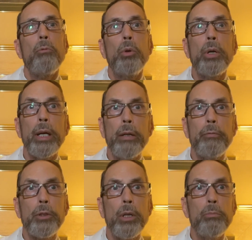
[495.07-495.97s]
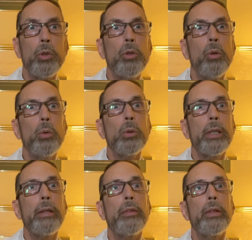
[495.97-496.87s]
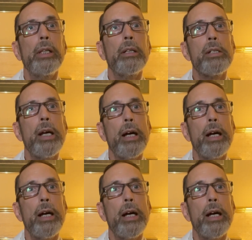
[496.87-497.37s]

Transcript: will have trouble holding things.